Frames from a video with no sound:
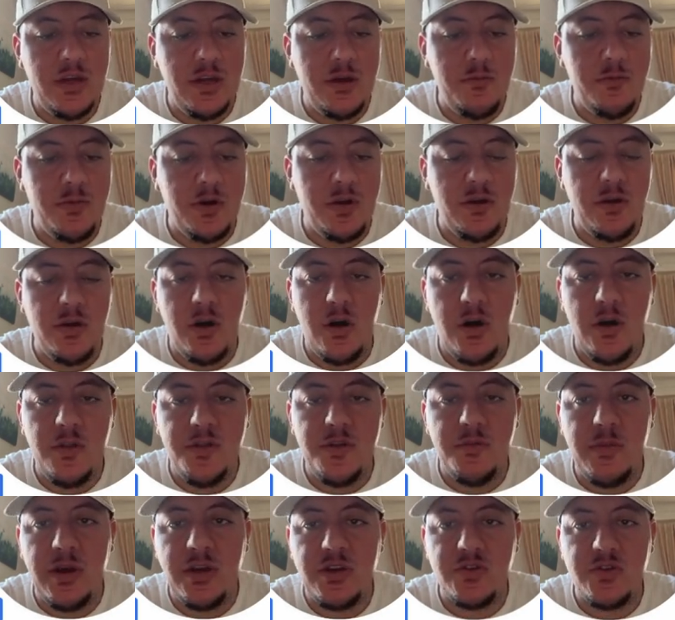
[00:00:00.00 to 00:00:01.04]
But all the
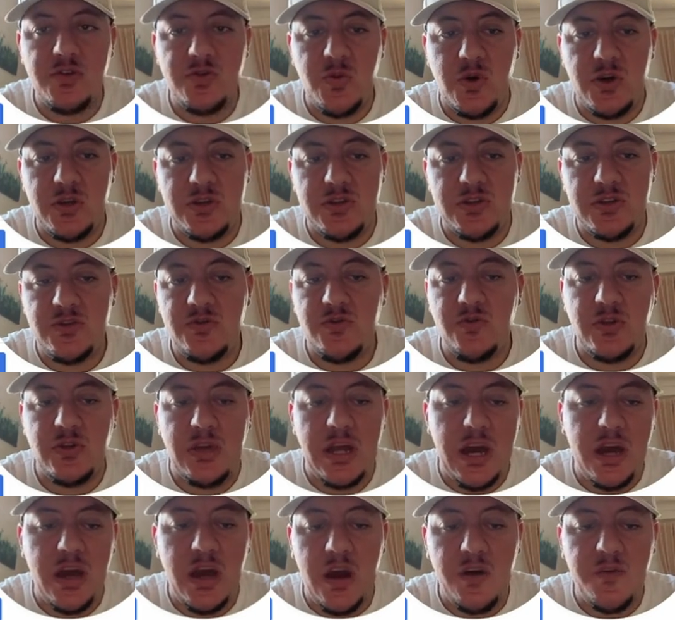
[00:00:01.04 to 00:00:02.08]
major ones do
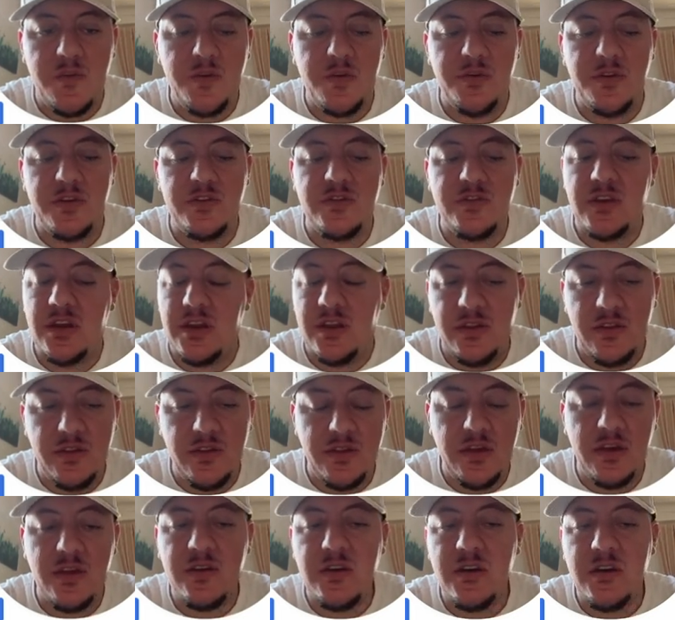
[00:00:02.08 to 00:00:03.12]
not offer this, and I
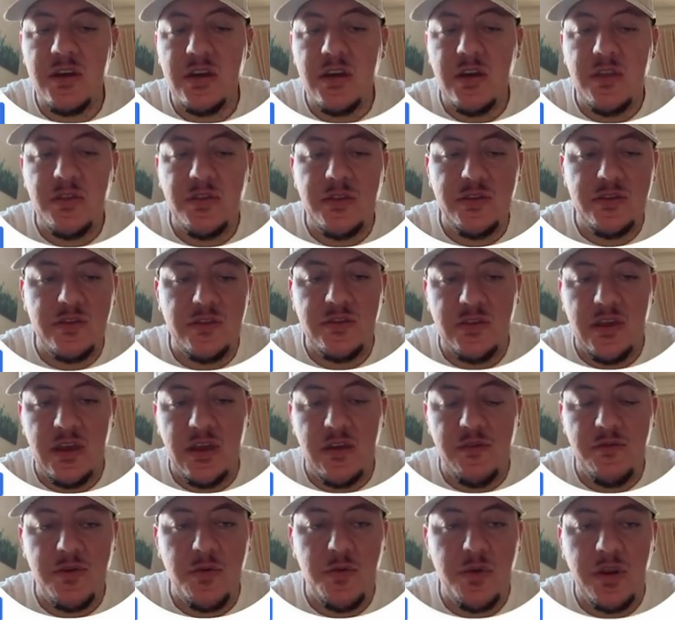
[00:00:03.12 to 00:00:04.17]
think this is a
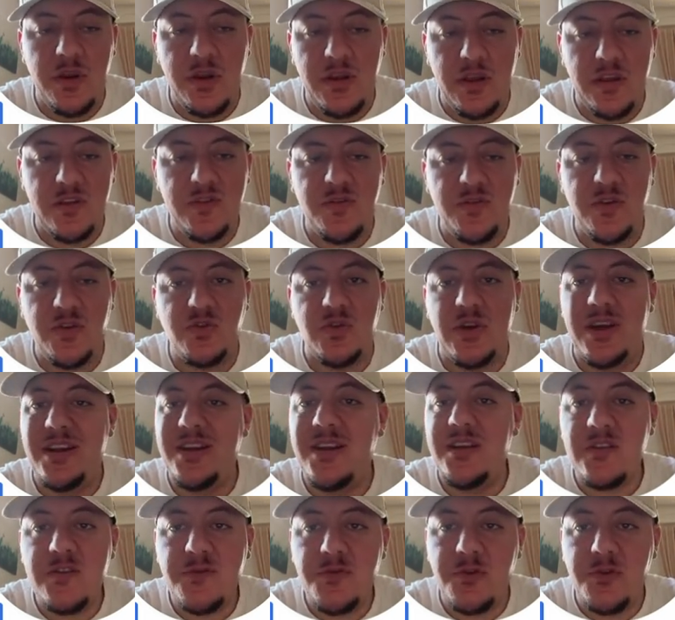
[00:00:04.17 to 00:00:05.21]
very nice feature, and it
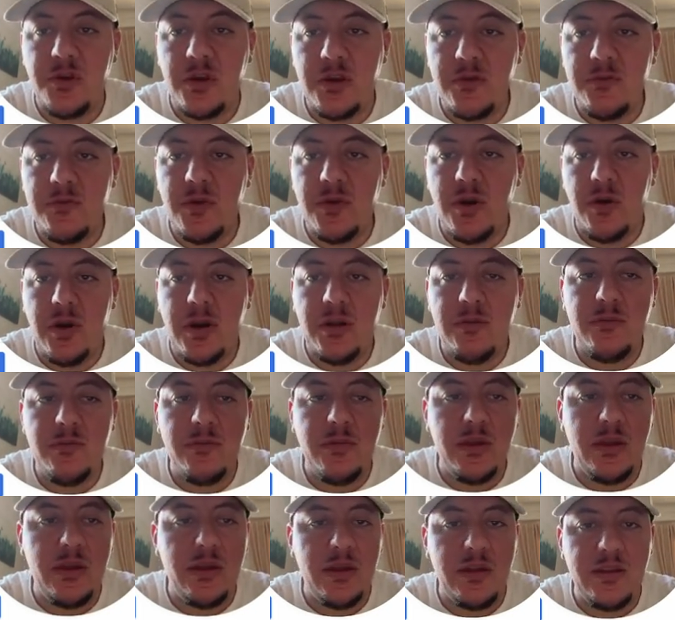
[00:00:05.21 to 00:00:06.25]
is free, right?
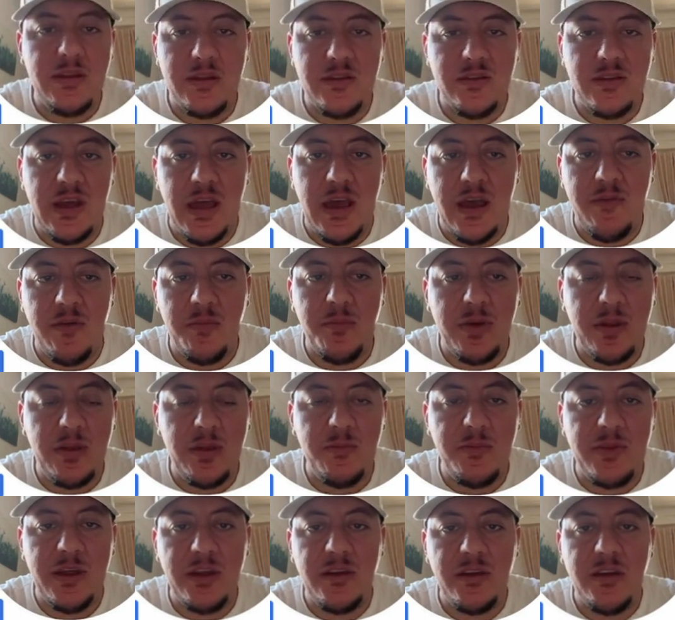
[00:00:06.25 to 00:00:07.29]
It doesn't have a paid
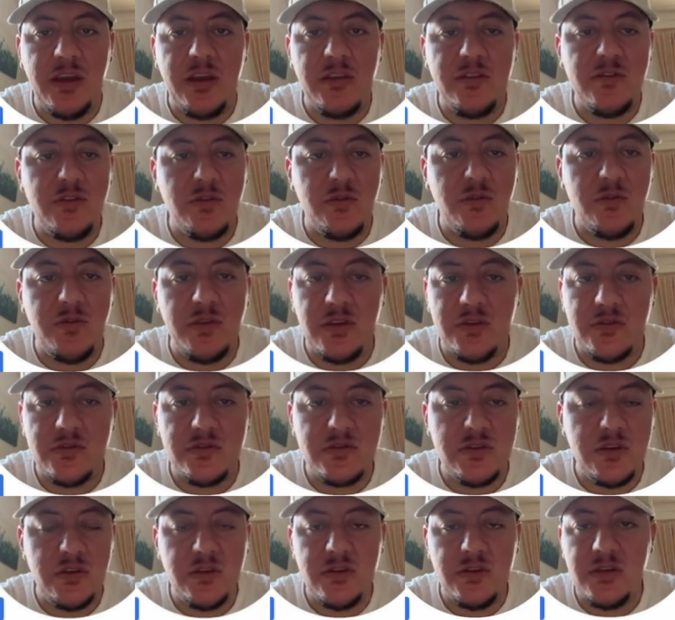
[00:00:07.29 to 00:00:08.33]
plan yet, so they're
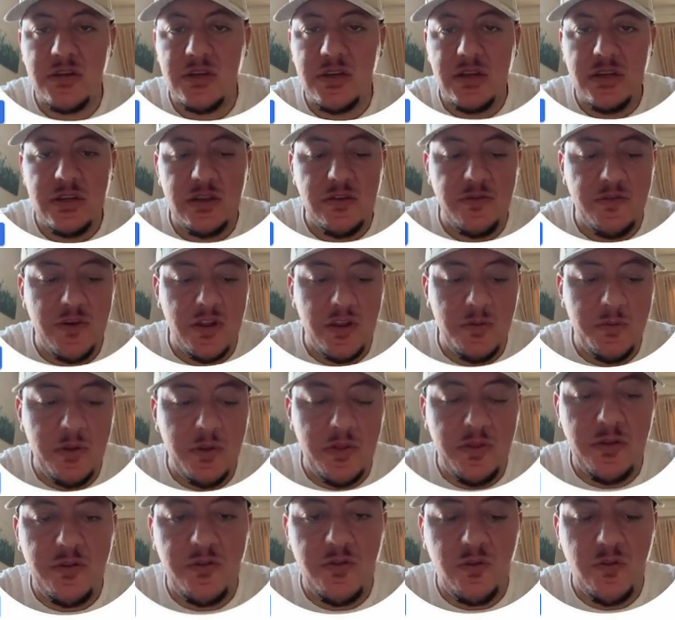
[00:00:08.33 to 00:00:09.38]
still developing
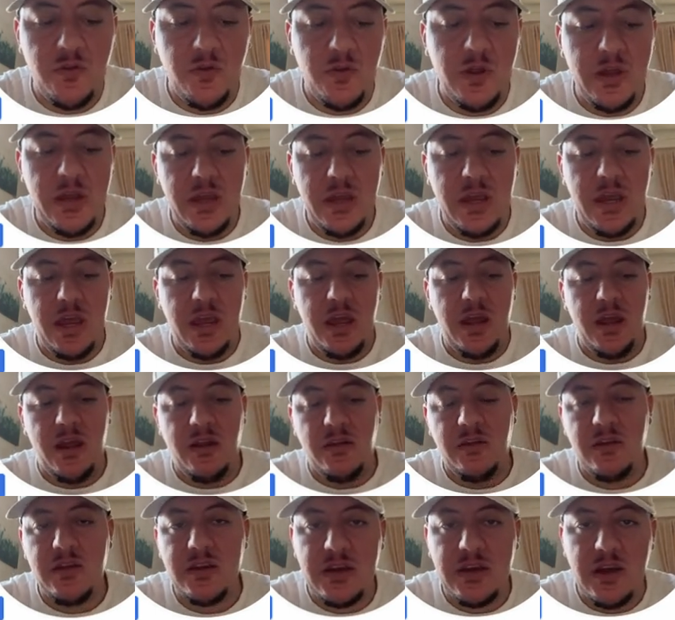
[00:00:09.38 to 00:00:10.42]
the tool
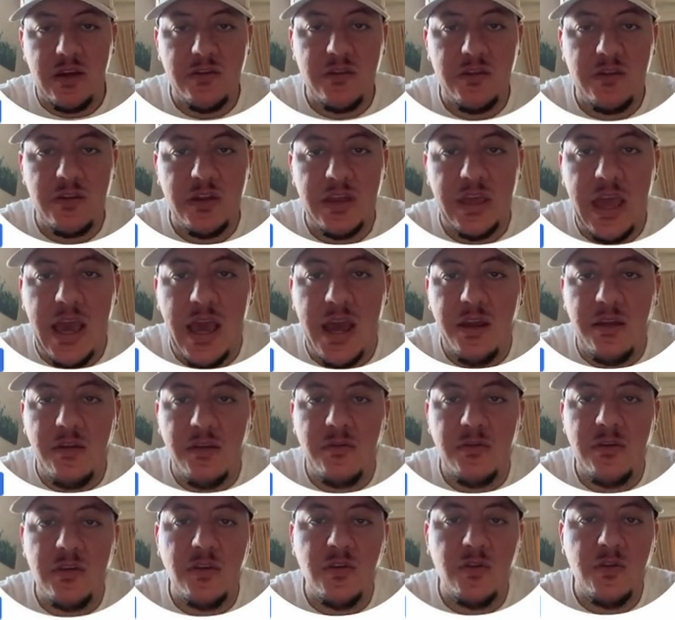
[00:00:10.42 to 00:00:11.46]
and constantly
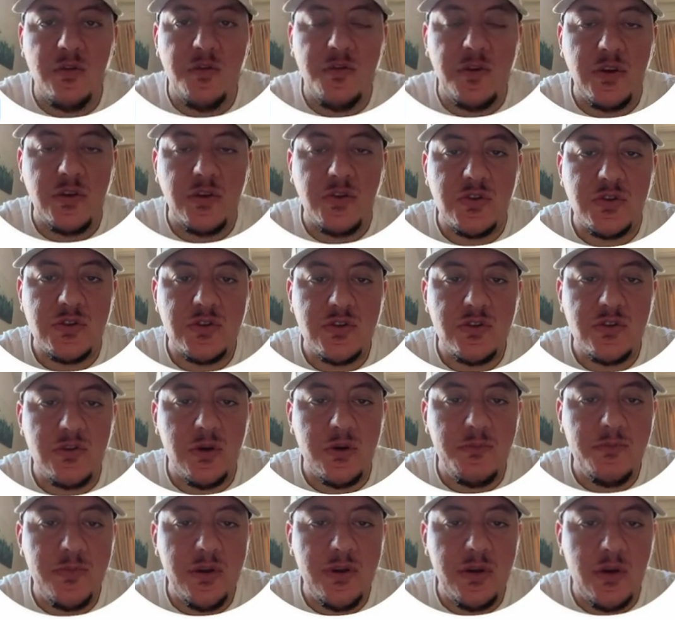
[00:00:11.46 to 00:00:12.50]
adding new features to it,
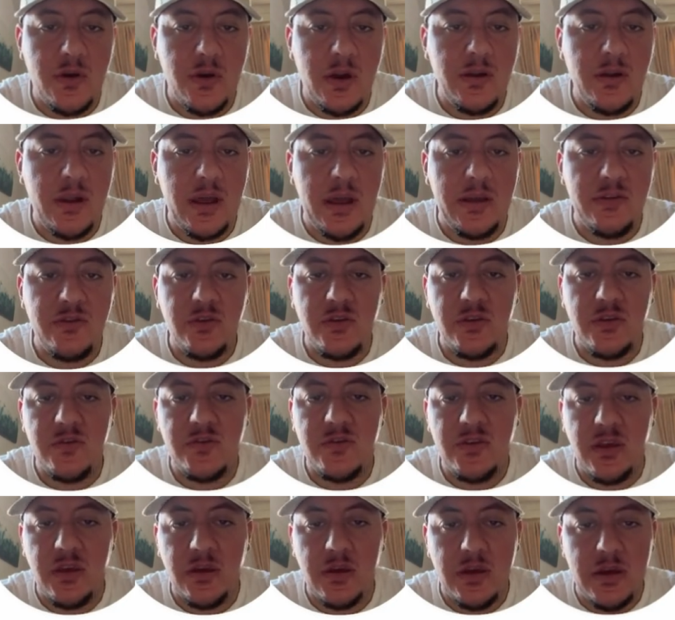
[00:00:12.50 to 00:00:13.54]
right? As you can
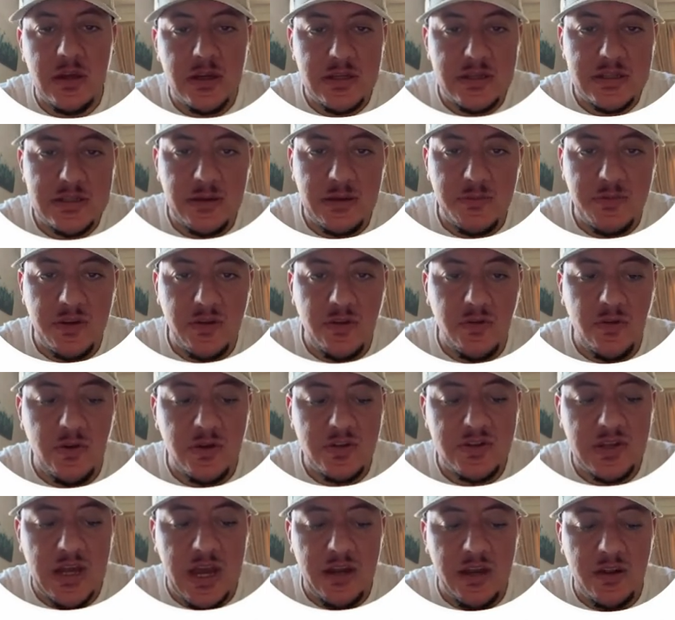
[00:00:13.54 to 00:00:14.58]
see, something new I
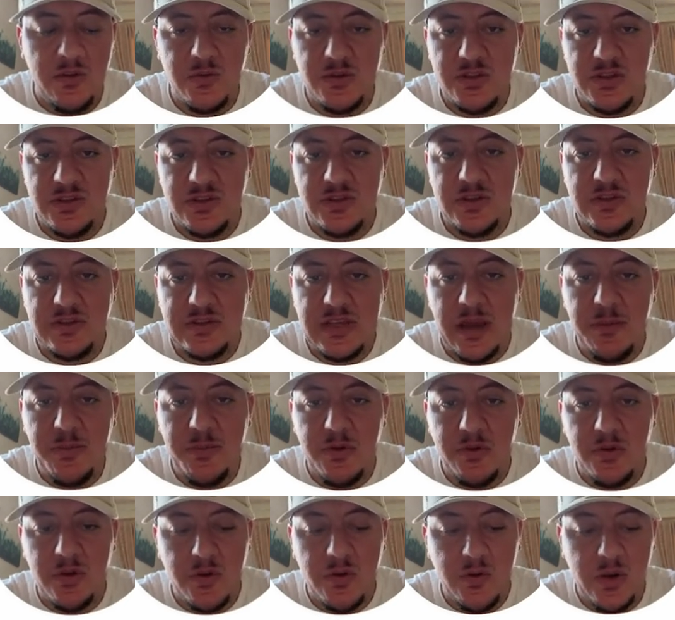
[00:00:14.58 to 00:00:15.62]
just added, which is Zapier
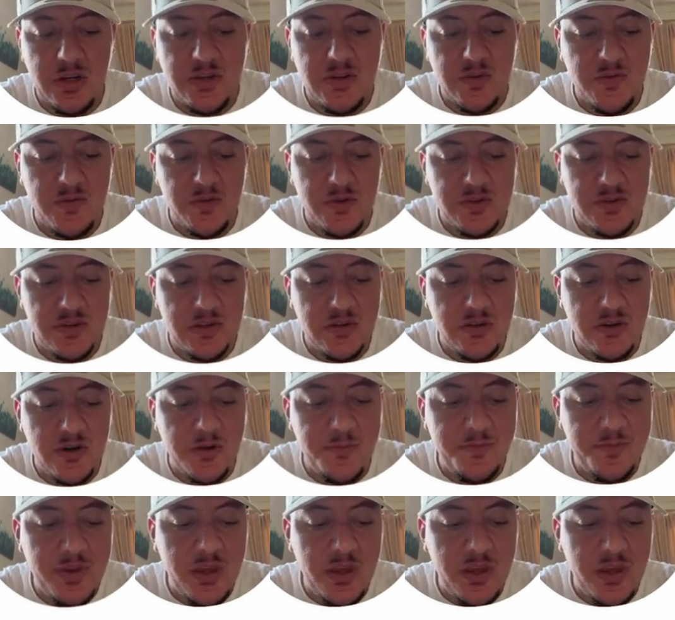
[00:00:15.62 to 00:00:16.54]
integration for Zcal.